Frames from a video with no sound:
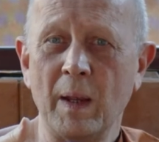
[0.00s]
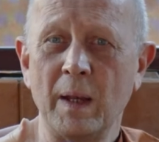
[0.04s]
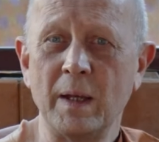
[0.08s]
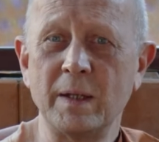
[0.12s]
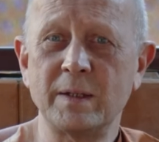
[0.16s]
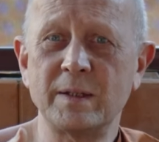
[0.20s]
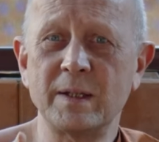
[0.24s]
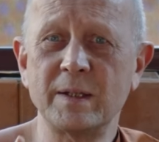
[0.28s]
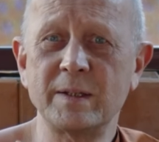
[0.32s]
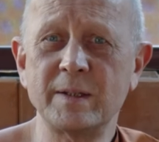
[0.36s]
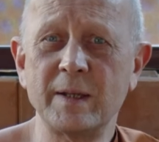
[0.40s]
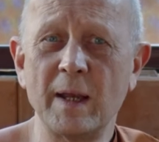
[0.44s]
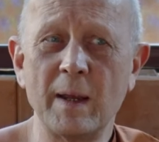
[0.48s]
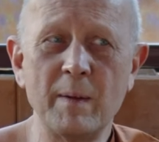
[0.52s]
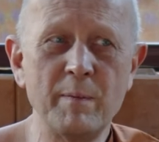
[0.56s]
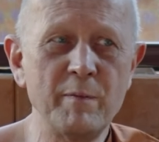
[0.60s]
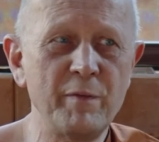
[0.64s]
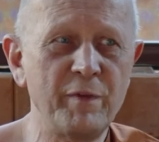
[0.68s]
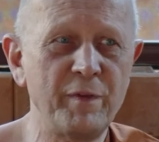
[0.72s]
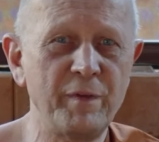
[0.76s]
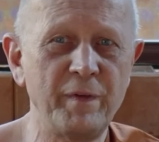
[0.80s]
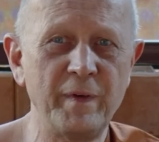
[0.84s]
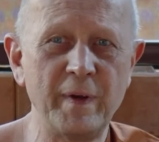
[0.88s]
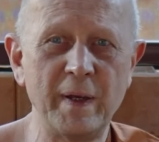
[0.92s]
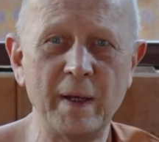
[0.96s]
It's the same
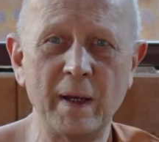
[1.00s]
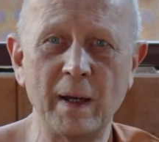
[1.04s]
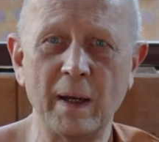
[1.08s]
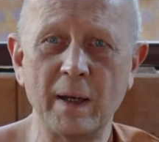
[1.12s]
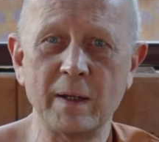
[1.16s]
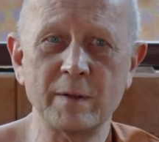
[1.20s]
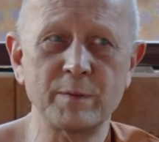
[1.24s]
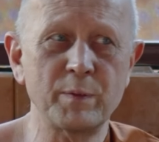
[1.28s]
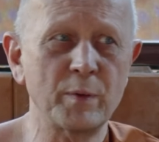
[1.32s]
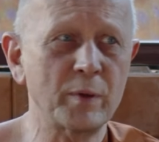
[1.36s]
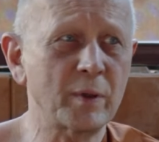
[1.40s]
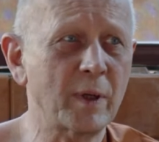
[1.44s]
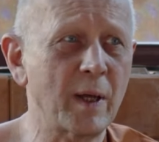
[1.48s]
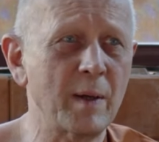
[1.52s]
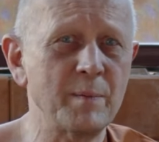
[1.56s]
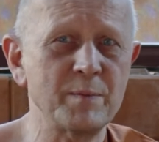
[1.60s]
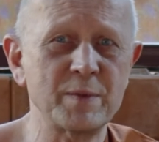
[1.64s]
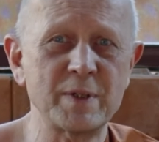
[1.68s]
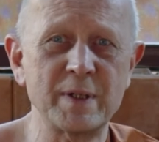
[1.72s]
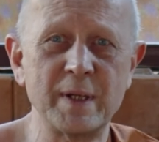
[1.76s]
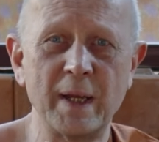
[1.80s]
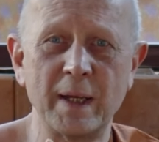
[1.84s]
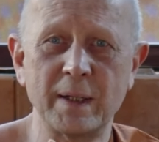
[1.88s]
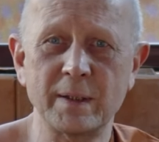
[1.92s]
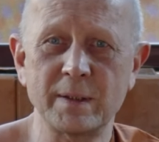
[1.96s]
fear as what
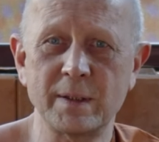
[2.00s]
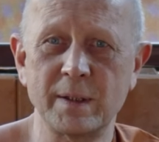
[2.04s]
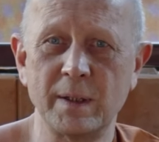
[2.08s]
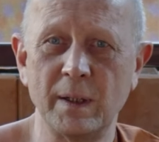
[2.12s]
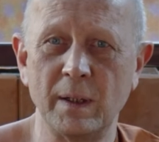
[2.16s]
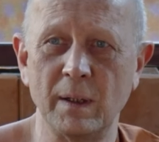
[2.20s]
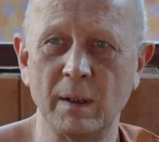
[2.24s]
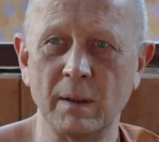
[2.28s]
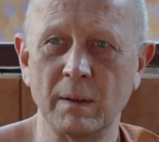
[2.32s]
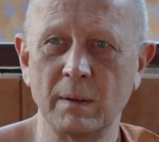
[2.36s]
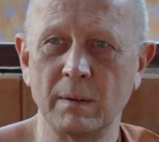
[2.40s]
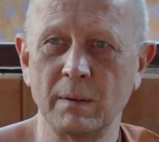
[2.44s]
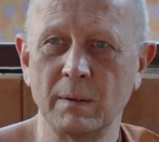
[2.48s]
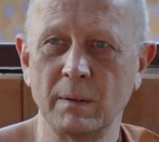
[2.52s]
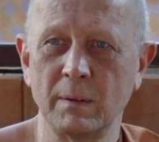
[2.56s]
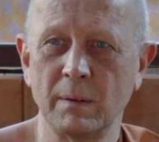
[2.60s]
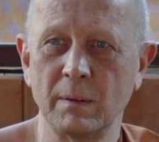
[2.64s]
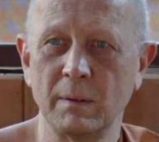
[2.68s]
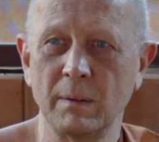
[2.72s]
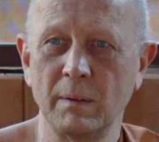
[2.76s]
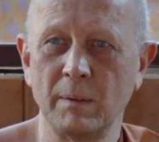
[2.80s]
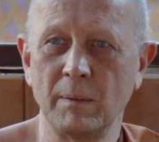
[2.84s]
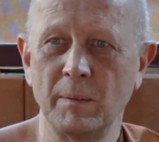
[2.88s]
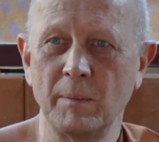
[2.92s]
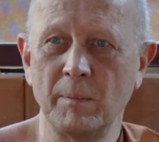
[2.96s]
comes next year.
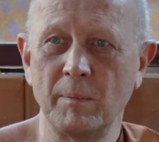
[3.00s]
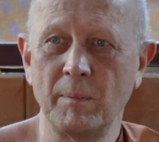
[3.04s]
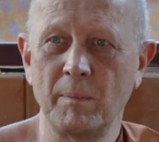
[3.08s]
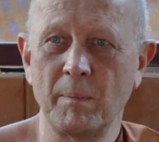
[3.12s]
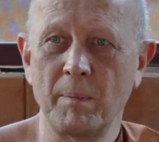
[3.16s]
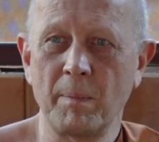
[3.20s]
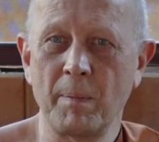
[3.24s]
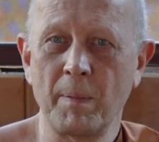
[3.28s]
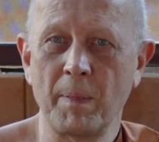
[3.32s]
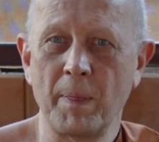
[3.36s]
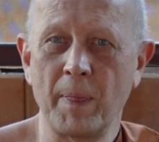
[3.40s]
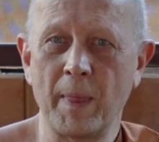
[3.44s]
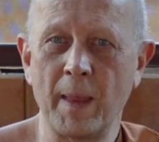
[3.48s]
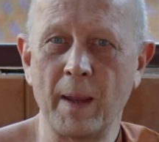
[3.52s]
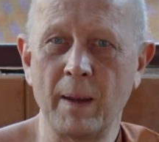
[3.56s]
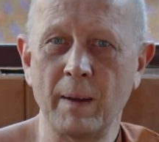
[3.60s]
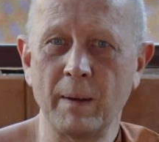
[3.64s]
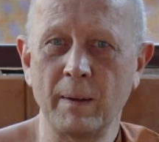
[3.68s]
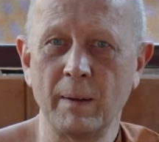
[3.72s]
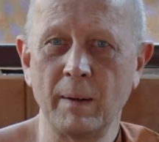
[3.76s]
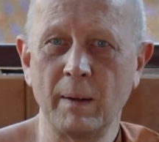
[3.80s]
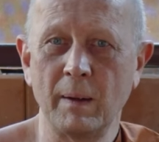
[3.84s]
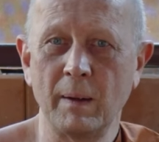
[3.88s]
Yeah?